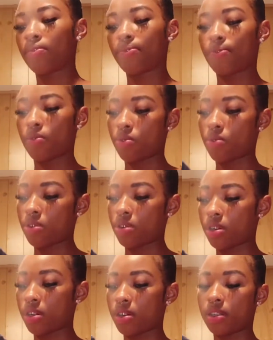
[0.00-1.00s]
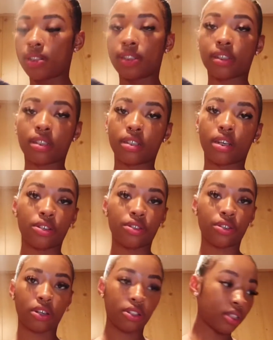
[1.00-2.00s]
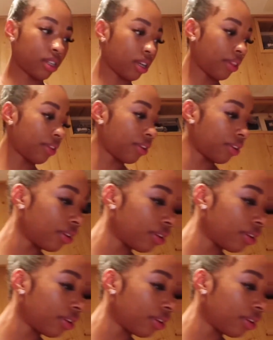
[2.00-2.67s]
for six dollars altogether